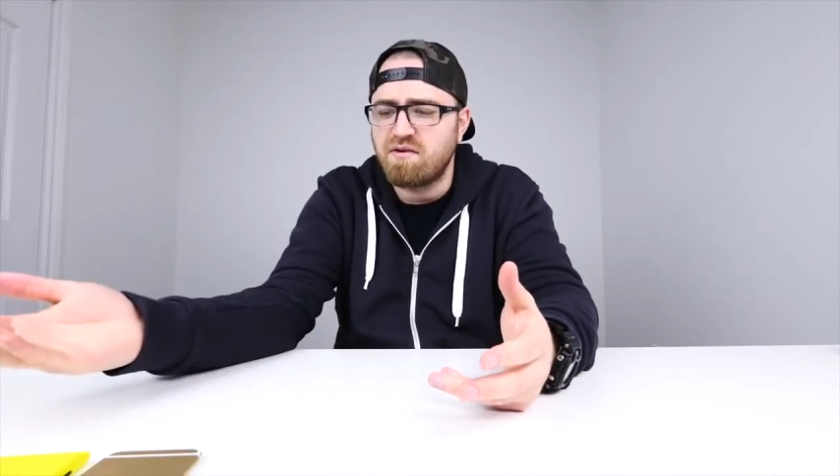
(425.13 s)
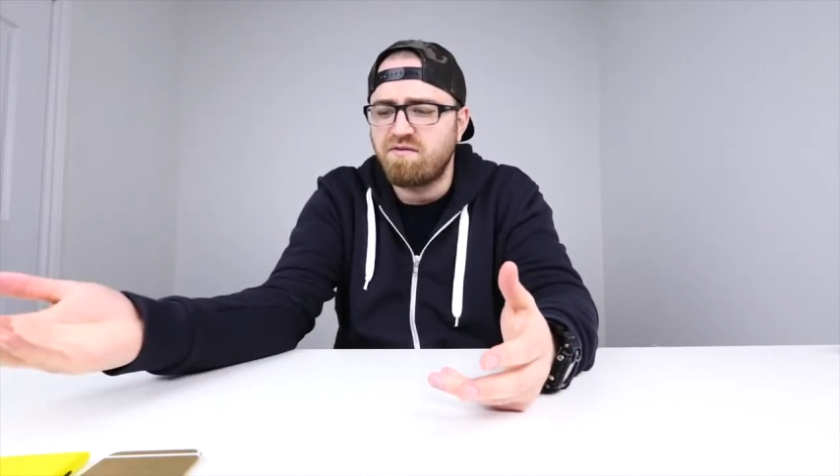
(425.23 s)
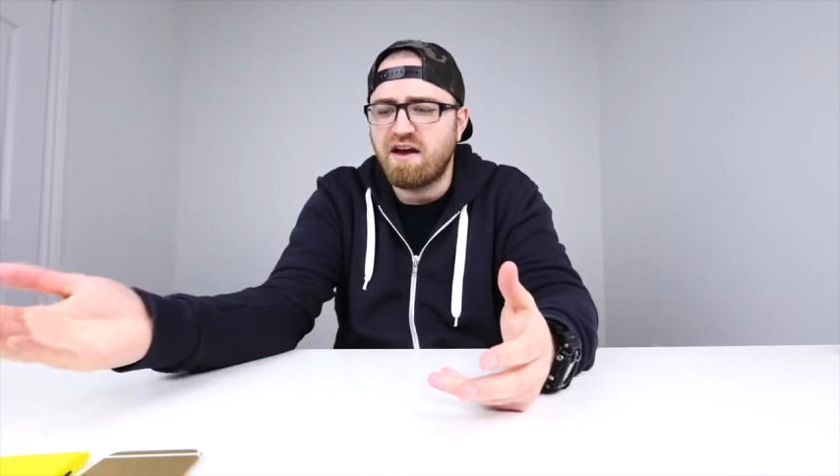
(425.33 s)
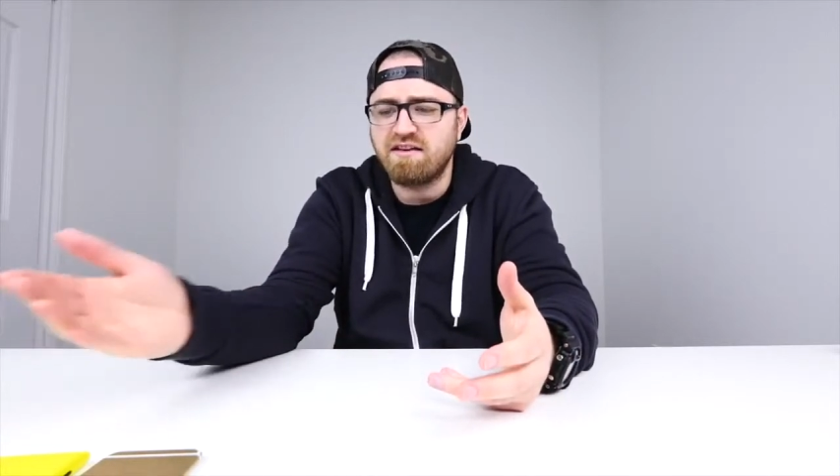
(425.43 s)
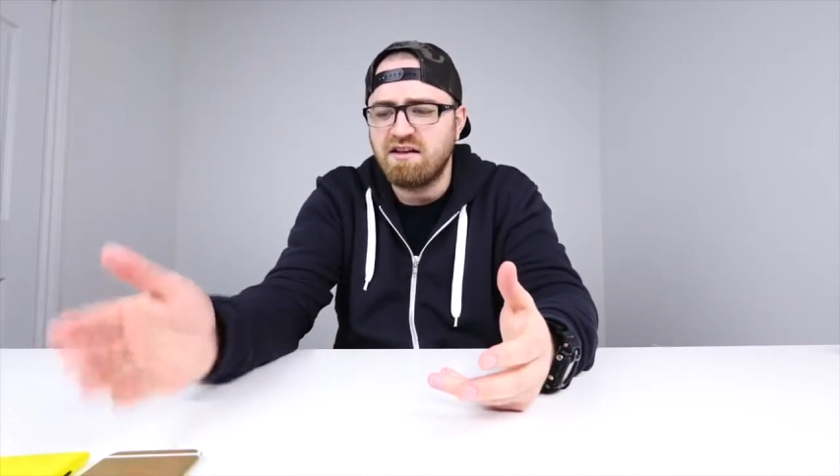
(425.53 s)
In
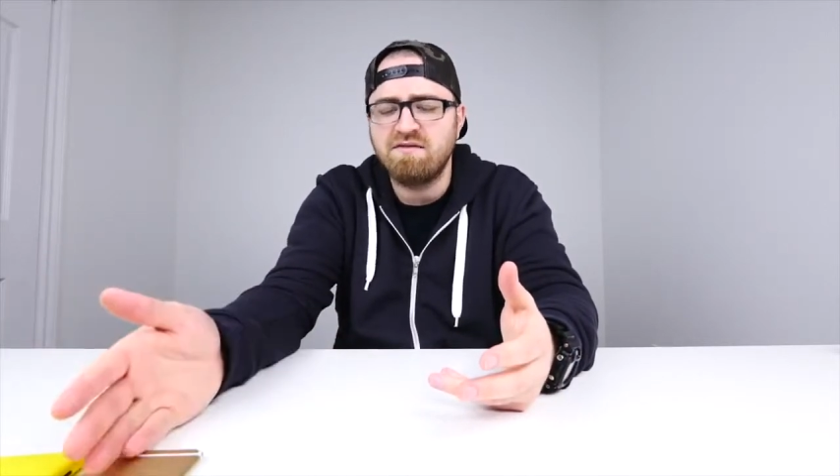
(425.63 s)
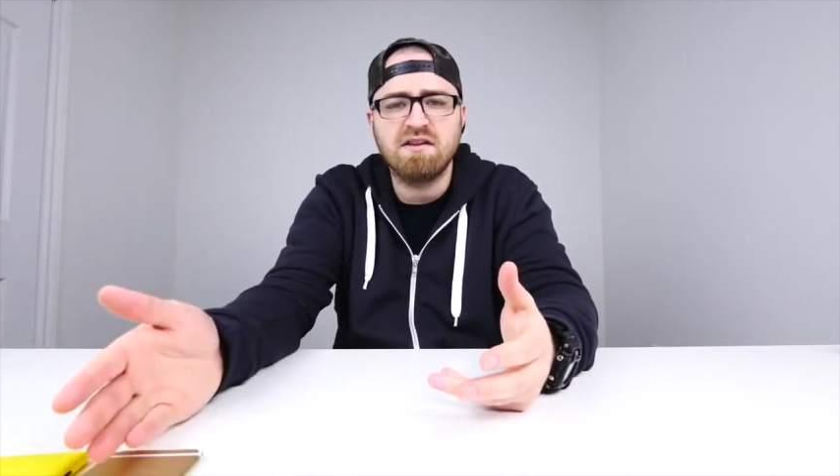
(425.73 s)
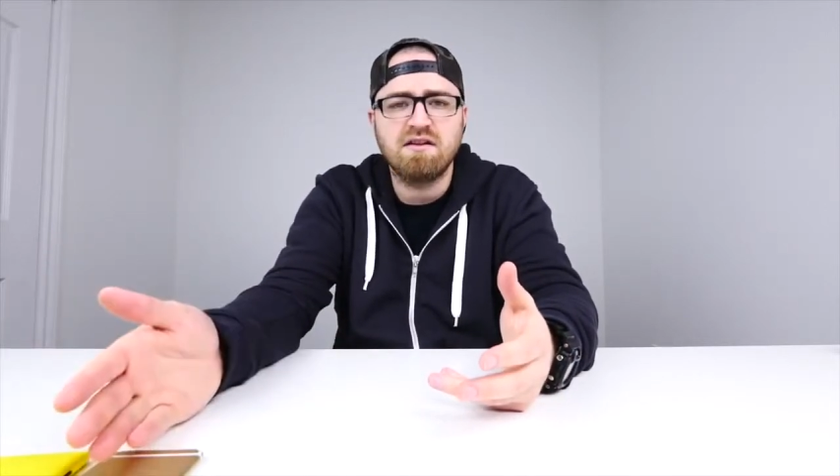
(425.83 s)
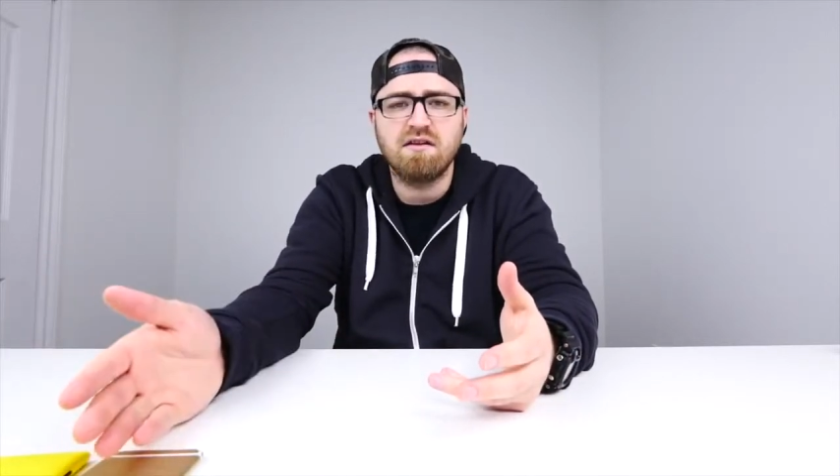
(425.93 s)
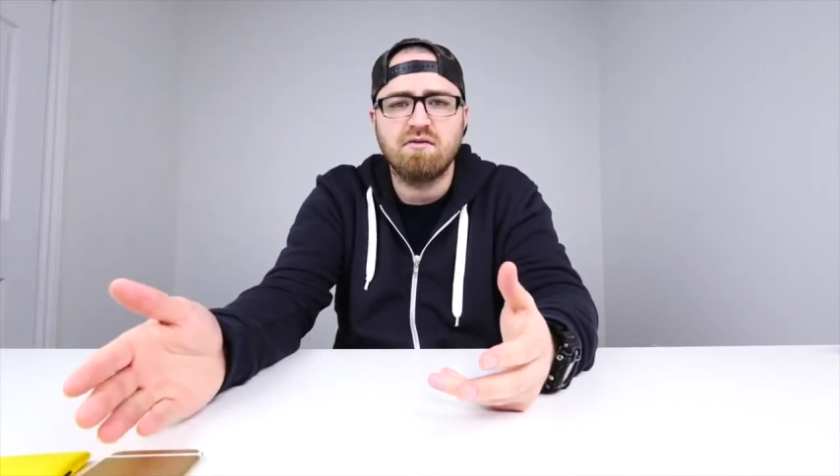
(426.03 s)
fact,
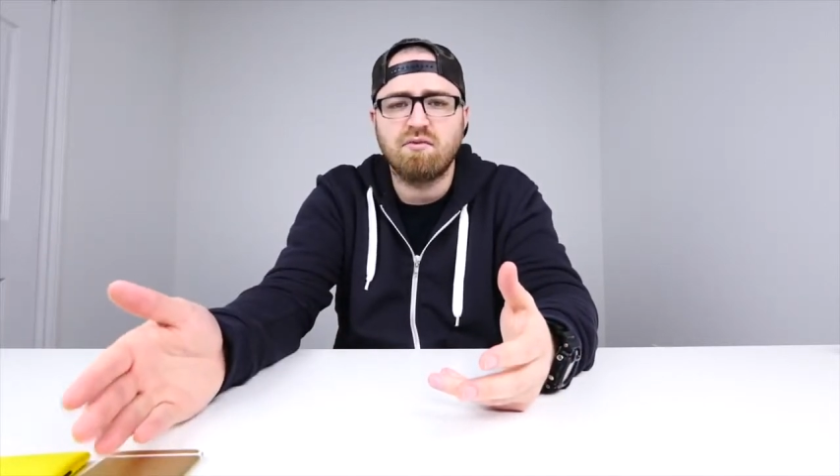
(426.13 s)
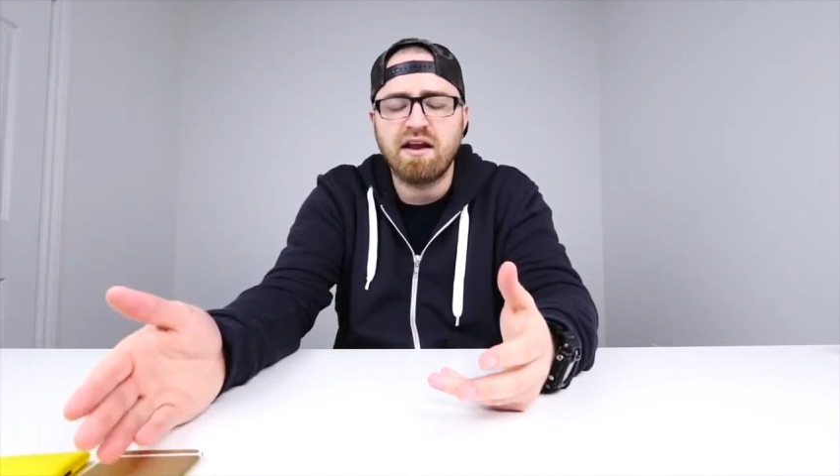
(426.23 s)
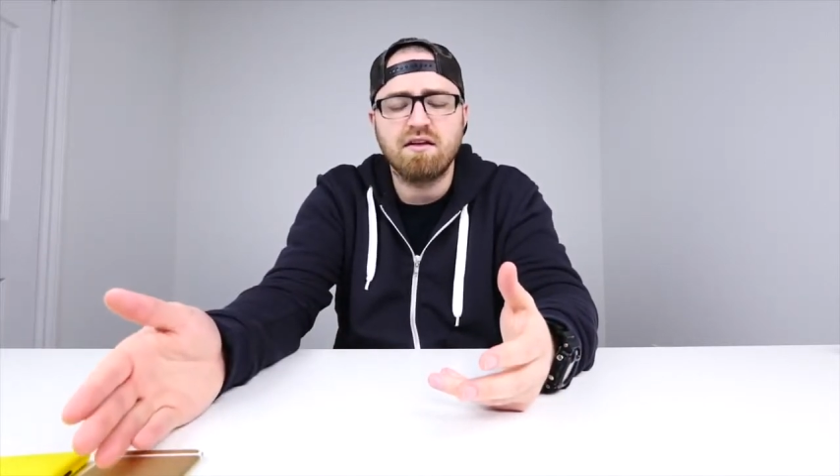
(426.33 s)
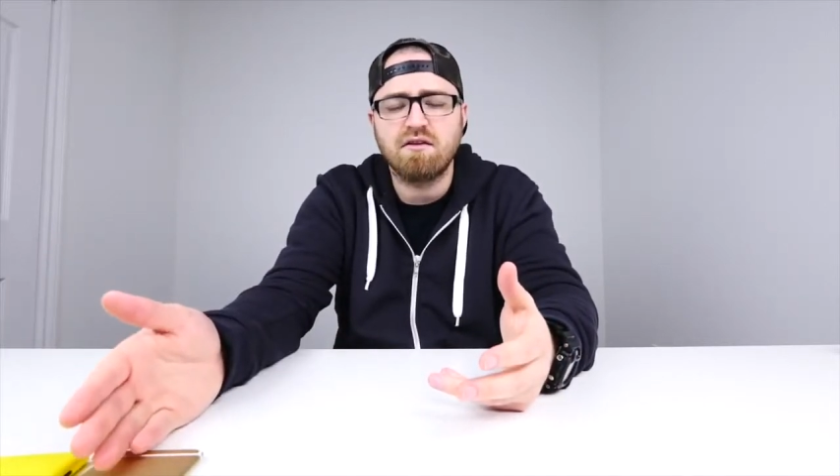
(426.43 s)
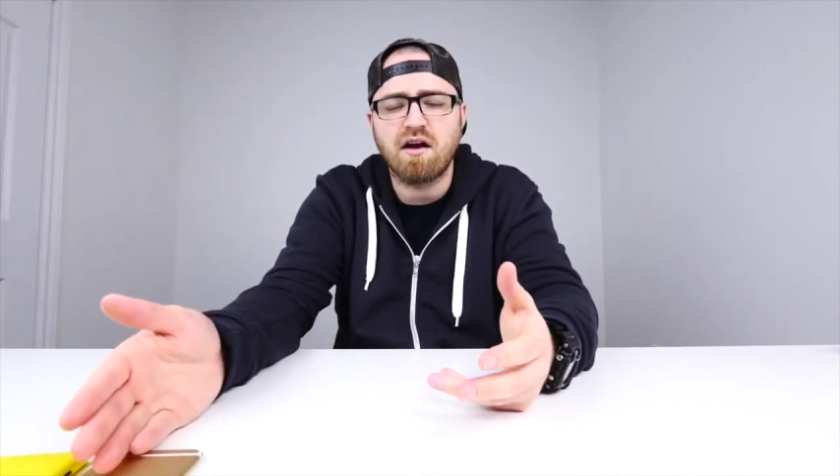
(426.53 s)
even the
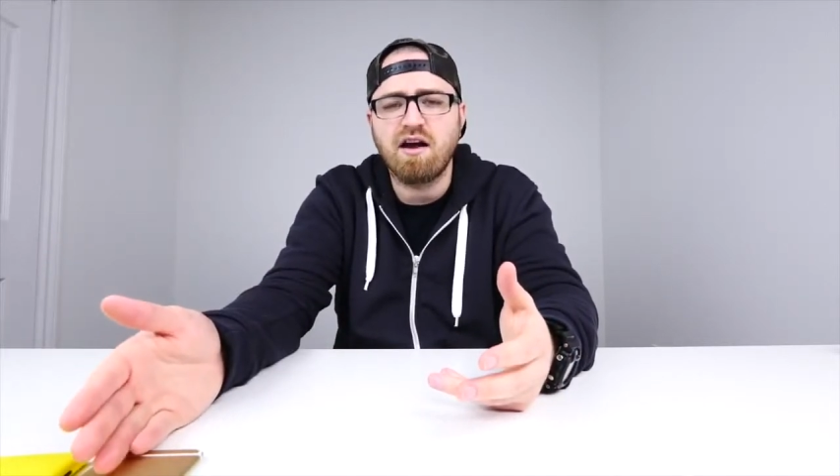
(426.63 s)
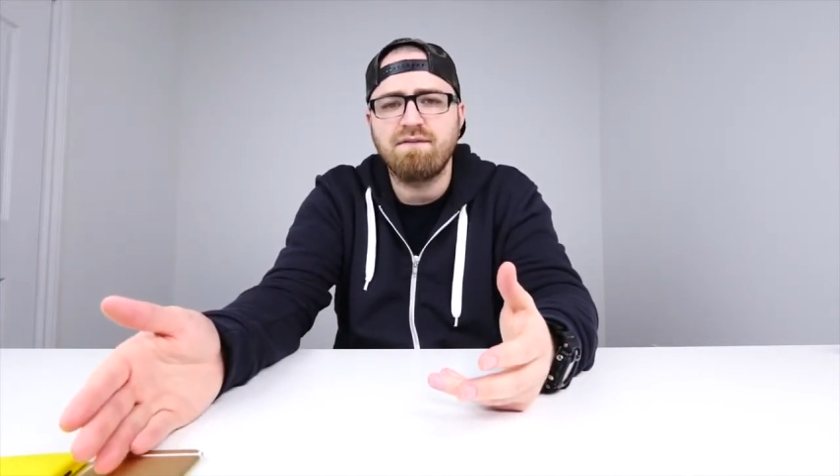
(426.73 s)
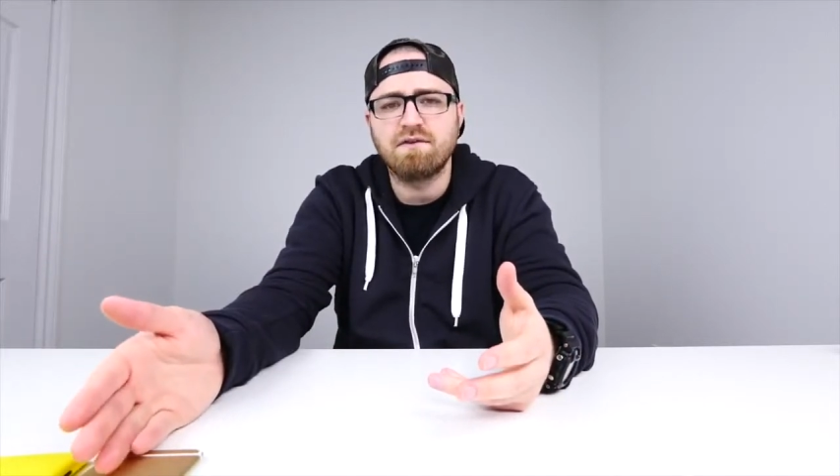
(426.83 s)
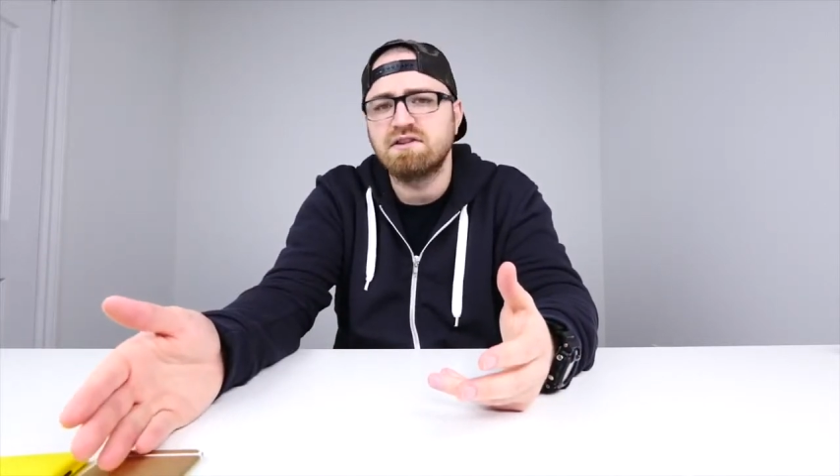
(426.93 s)
regular iPhone